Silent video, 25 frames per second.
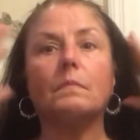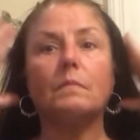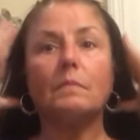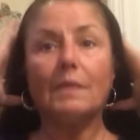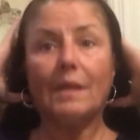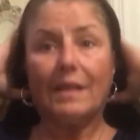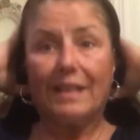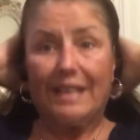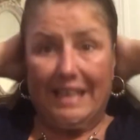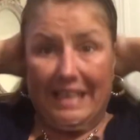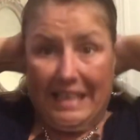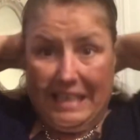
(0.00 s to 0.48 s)

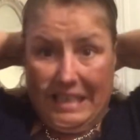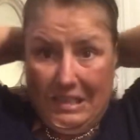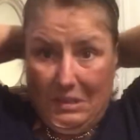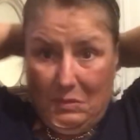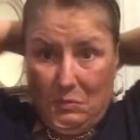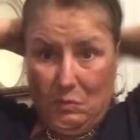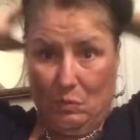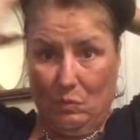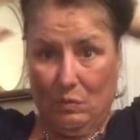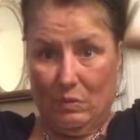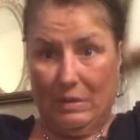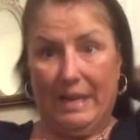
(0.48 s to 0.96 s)
I gotta get
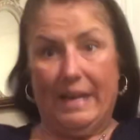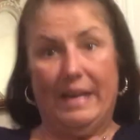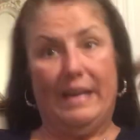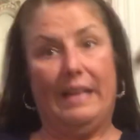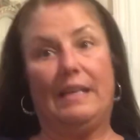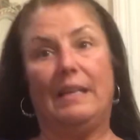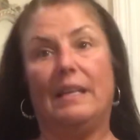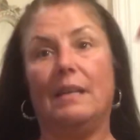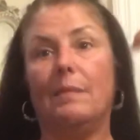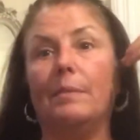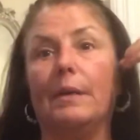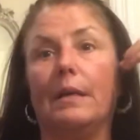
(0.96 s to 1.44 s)

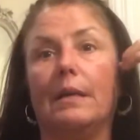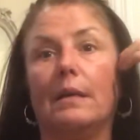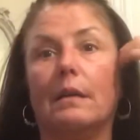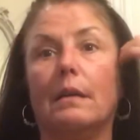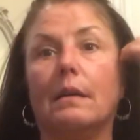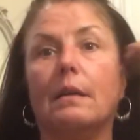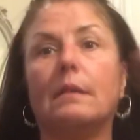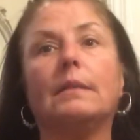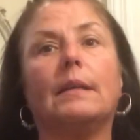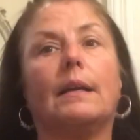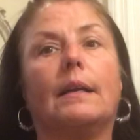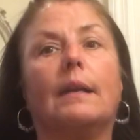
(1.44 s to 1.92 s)
ready
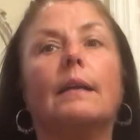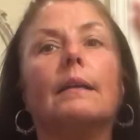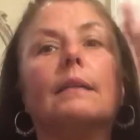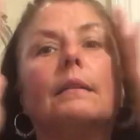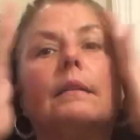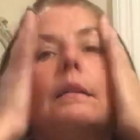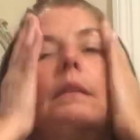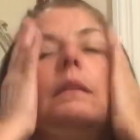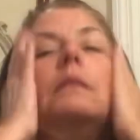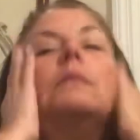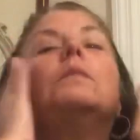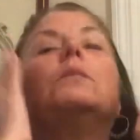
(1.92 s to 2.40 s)
because I got
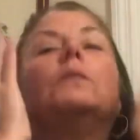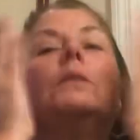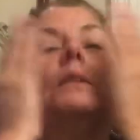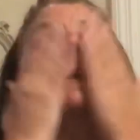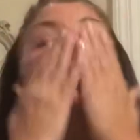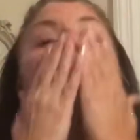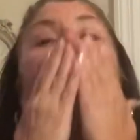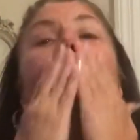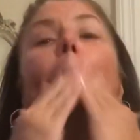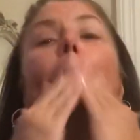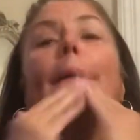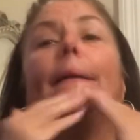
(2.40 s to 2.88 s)
things to
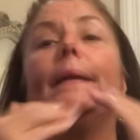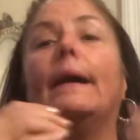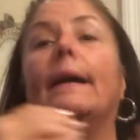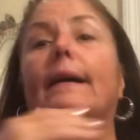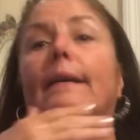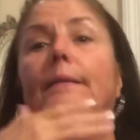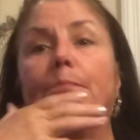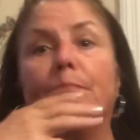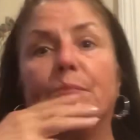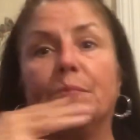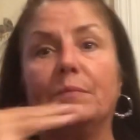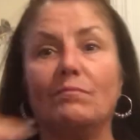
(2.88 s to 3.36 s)
do today.
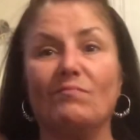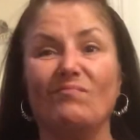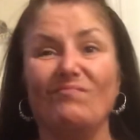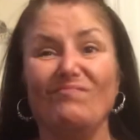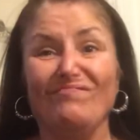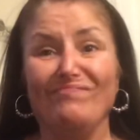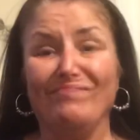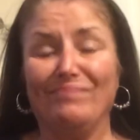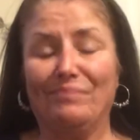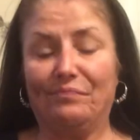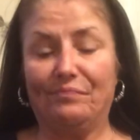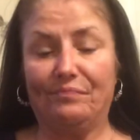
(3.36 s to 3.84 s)

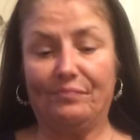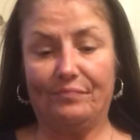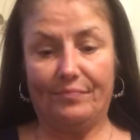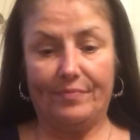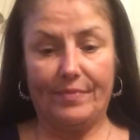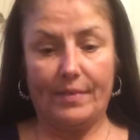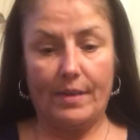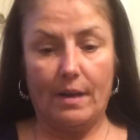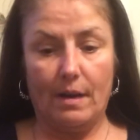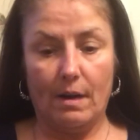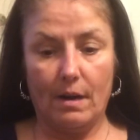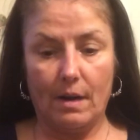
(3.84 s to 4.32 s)

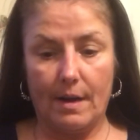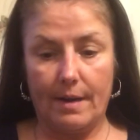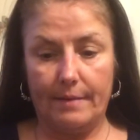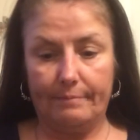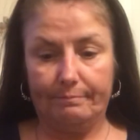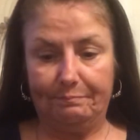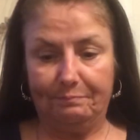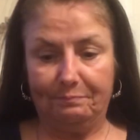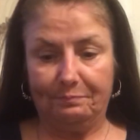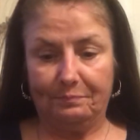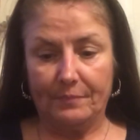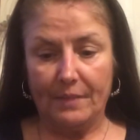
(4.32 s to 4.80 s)
Alright,
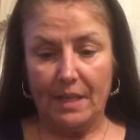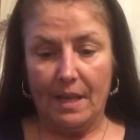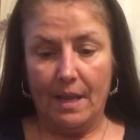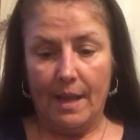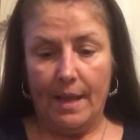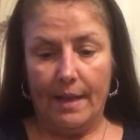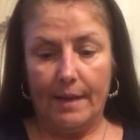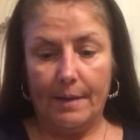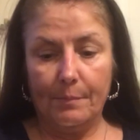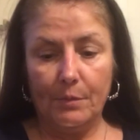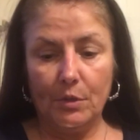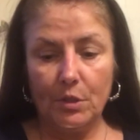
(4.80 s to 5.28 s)
and
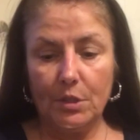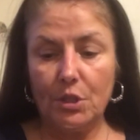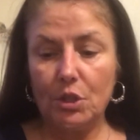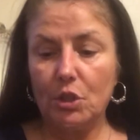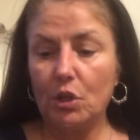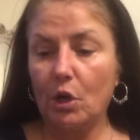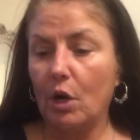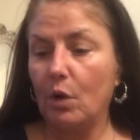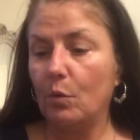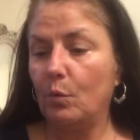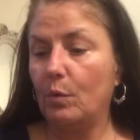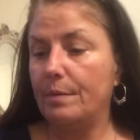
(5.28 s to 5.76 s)
I'm going to
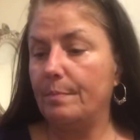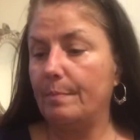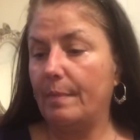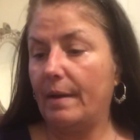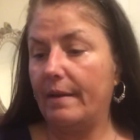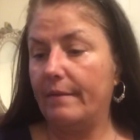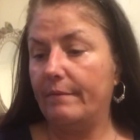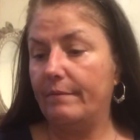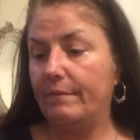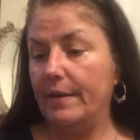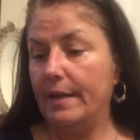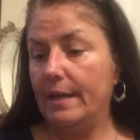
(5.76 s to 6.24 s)
start with my
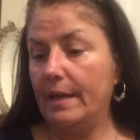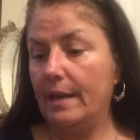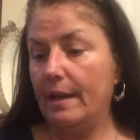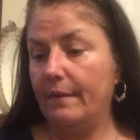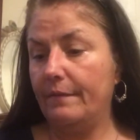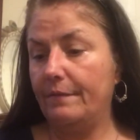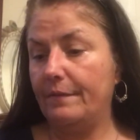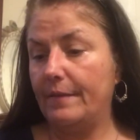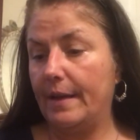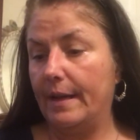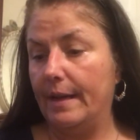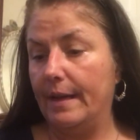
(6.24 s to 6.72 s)

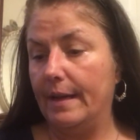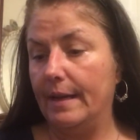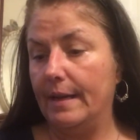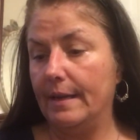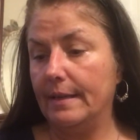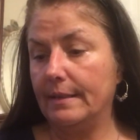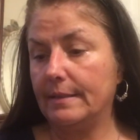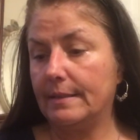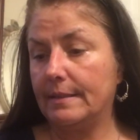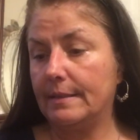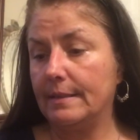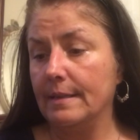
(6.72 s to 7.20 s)

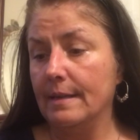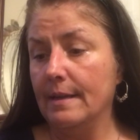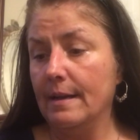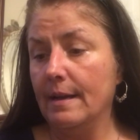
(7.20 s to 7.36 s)
VFX